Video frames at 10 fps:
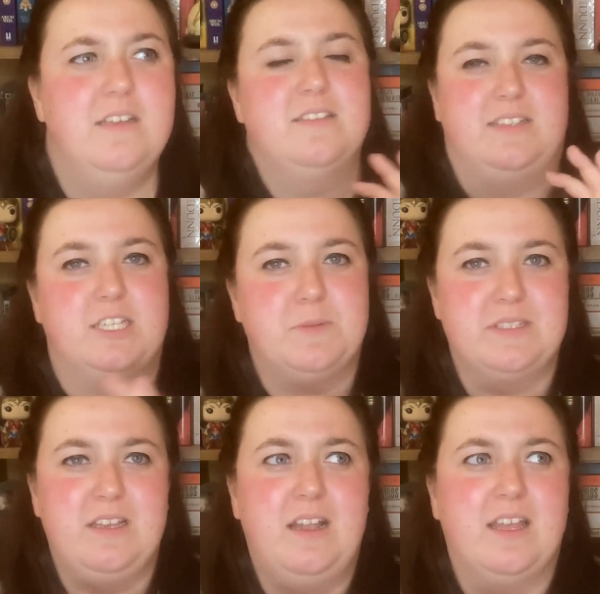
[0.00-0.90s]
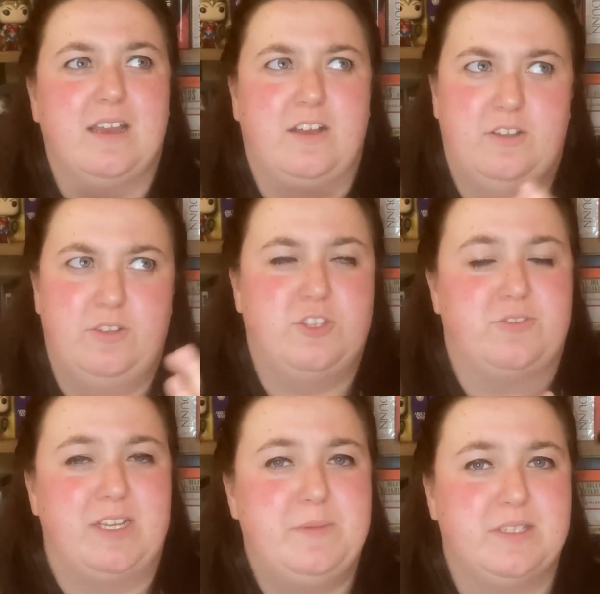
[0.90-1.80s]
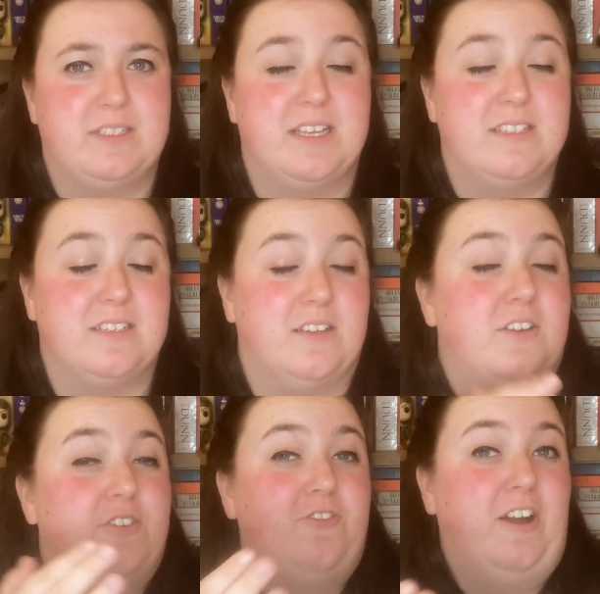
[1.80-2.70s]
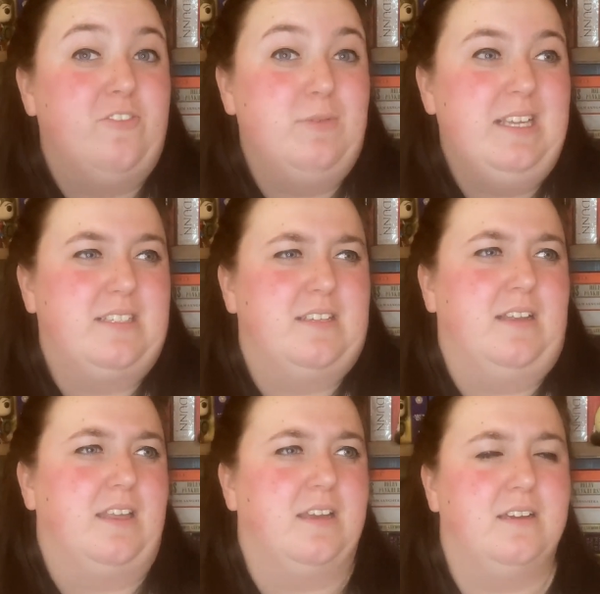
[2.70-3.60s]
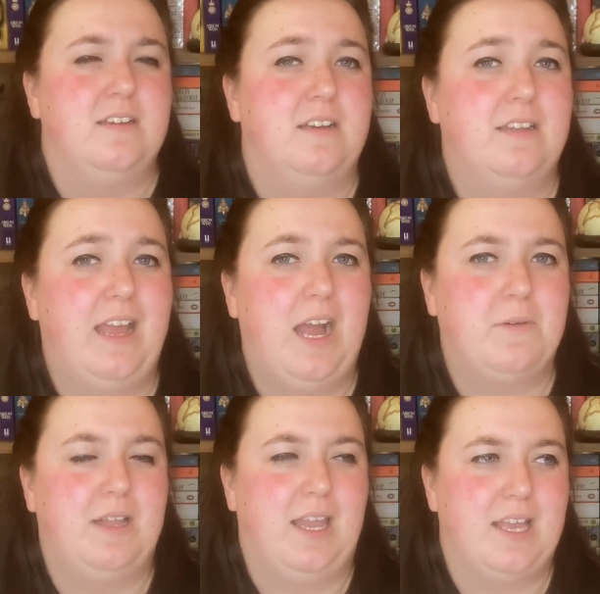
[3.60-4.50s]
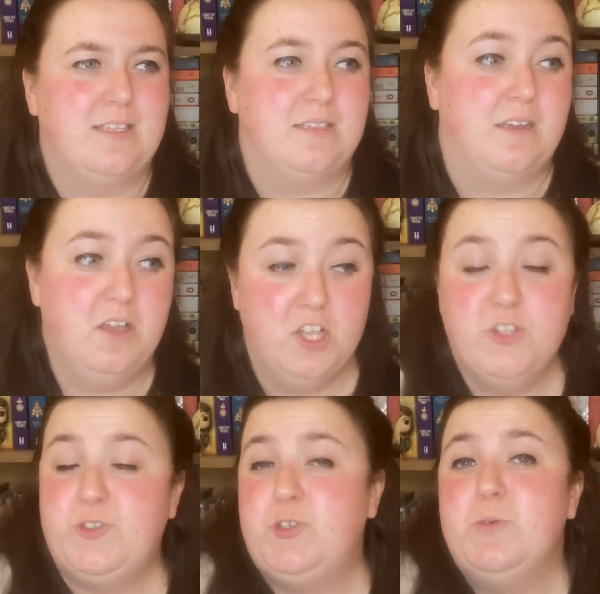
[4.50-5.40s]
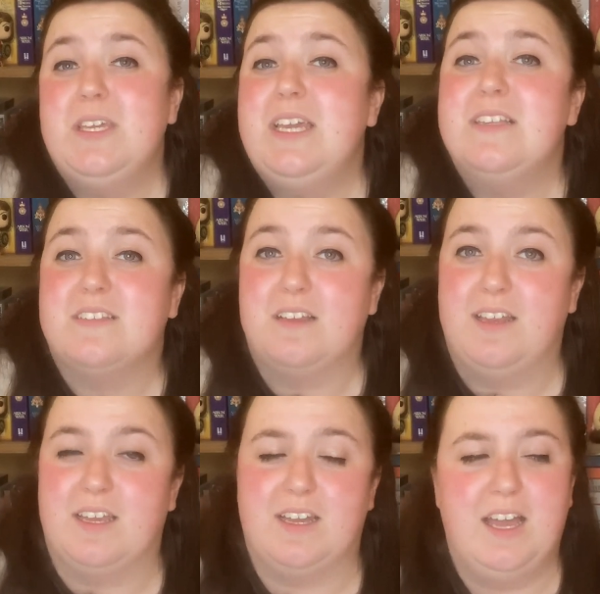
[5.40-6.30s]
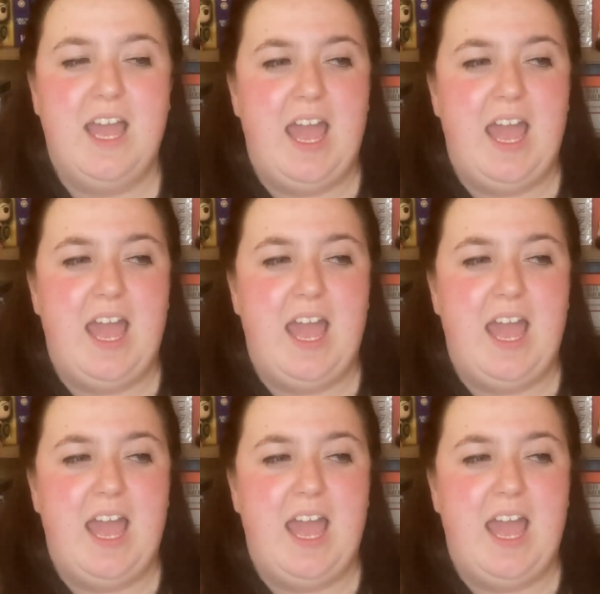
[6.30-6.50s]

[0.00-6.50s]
6 months earlier, 3 months later, 5 weeks earlier, an hour later, 2 years earlier.